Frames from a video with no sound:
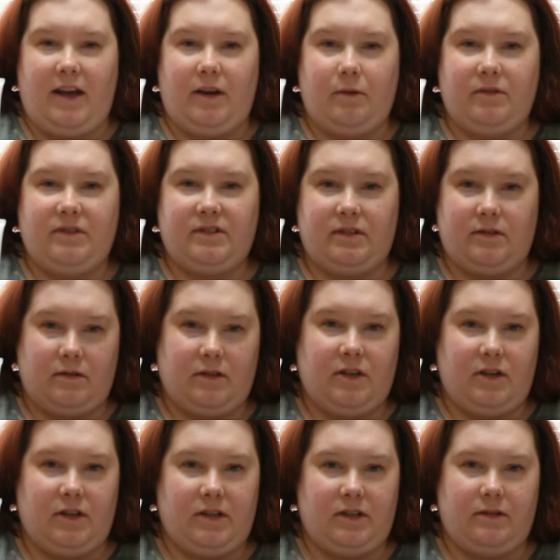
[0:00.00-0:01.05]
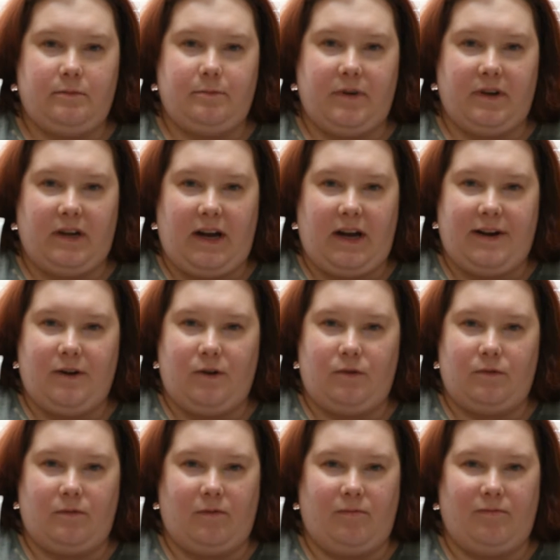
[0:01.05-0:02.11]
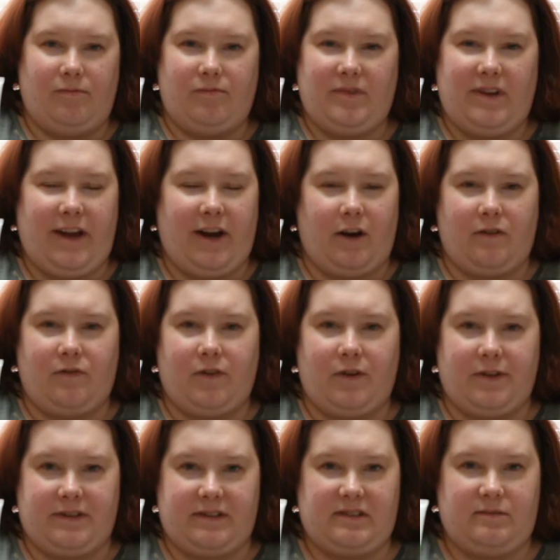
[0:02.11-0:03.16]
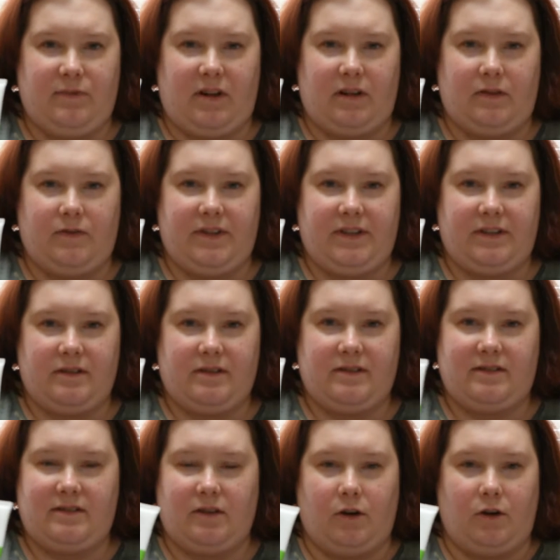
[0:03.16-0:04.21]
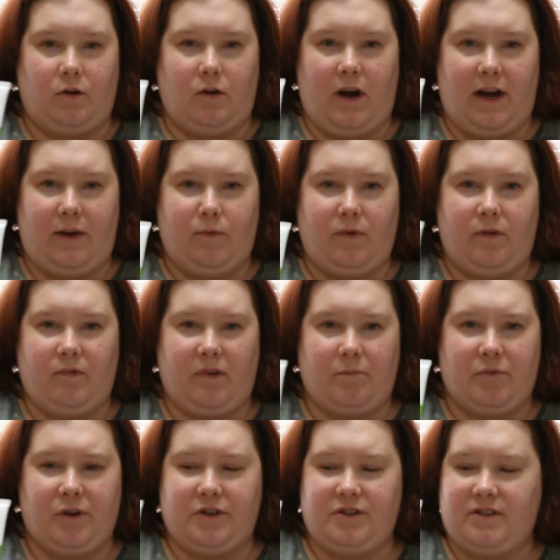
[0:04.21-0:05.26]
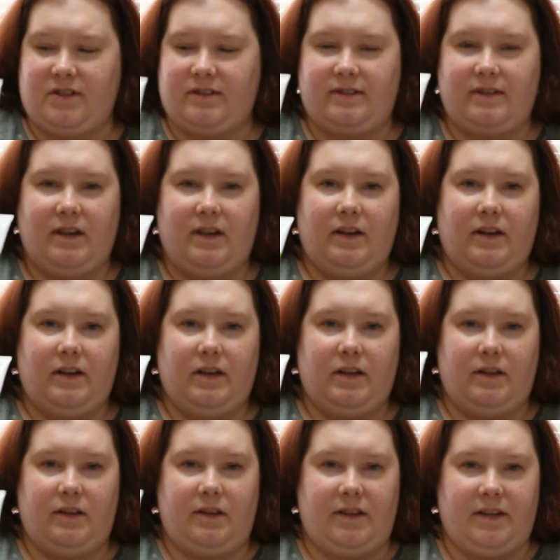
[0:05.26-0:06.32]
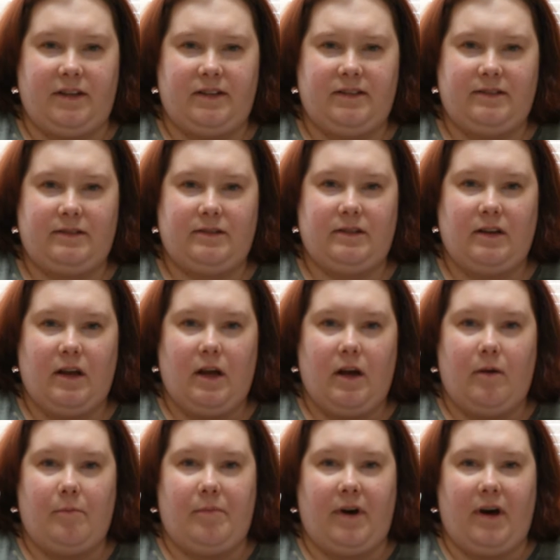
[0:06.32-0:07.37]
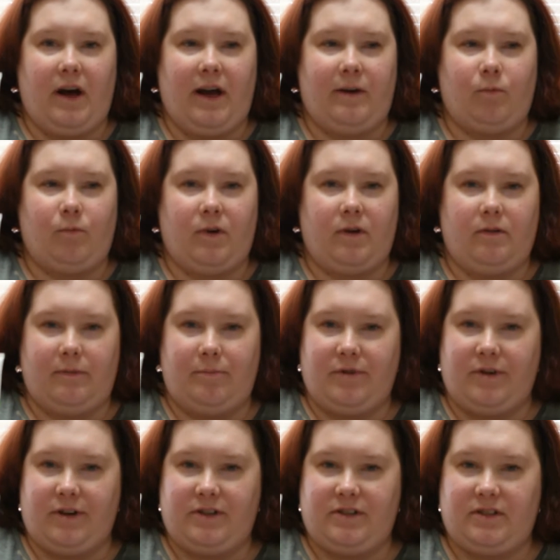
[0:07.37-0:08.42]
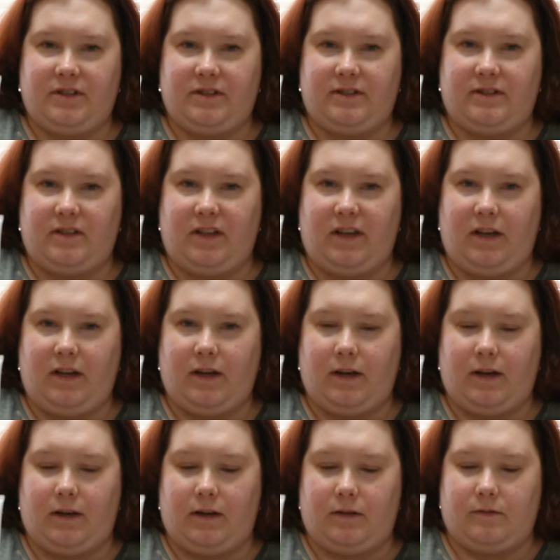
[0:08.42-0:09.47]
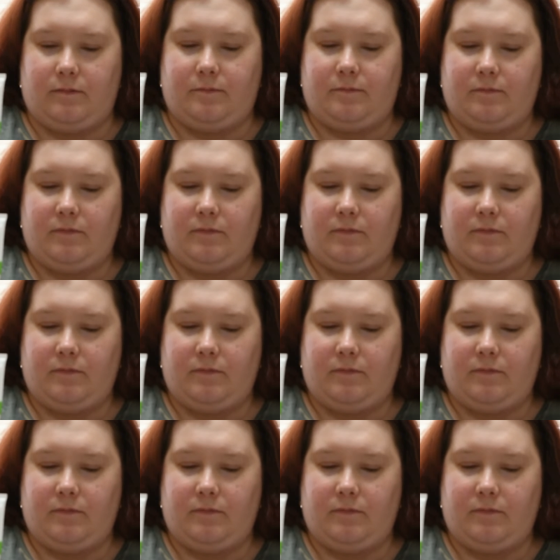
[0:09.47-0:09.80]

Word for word: it was good, but I don't care for the smell of this, so I wouldn't repurchase this. But I would repurchase the uh,